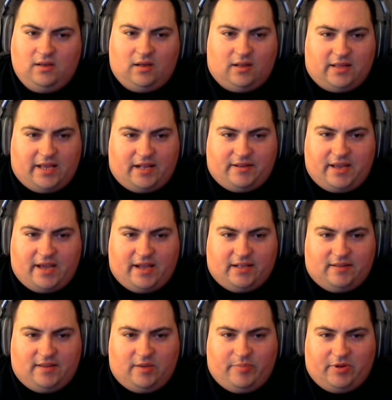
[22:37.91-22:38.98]

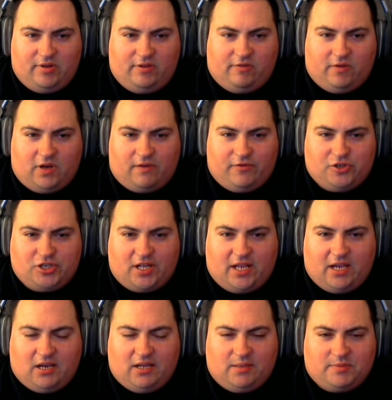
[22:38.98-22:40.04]
Added the ability to recover
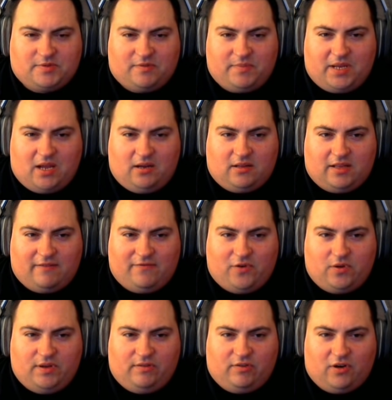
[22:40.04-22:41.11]
Jedi items from the Enclave
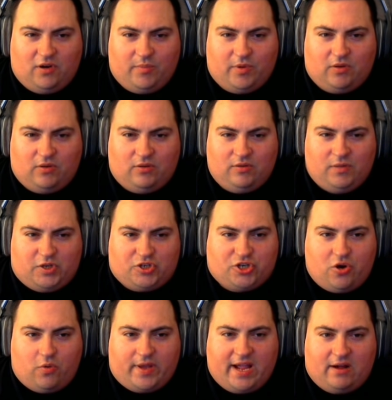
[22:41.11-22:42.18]
voting terminal, the
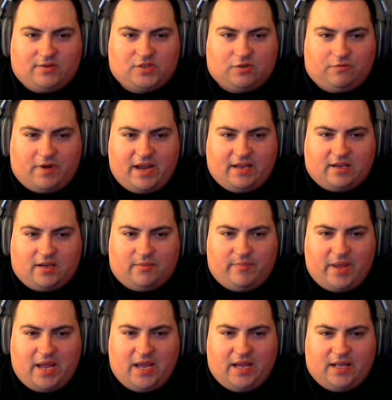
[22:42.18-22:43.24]
Show Council rank
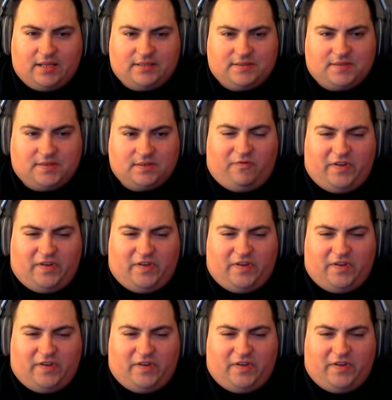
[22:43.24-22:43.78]
command,